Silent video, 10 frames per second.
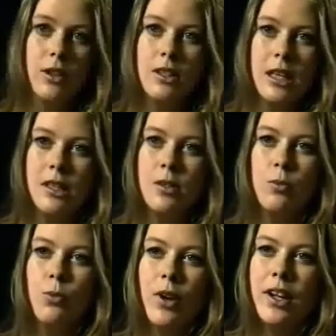I know that
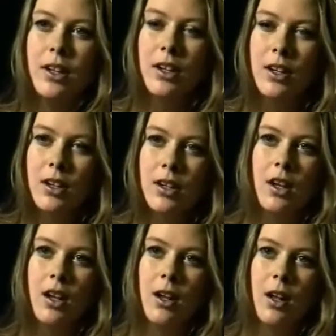that's what
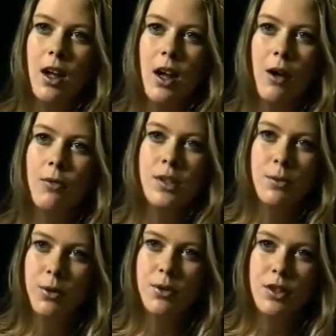
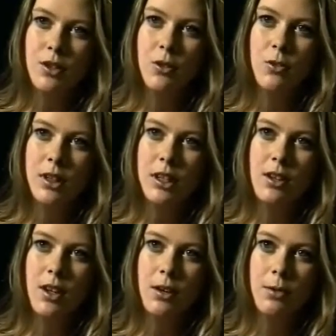I was supposed to do
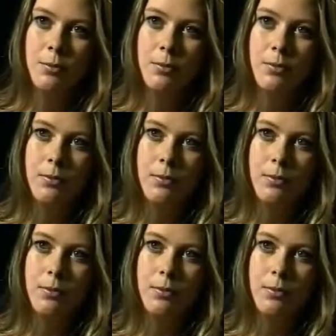at that time.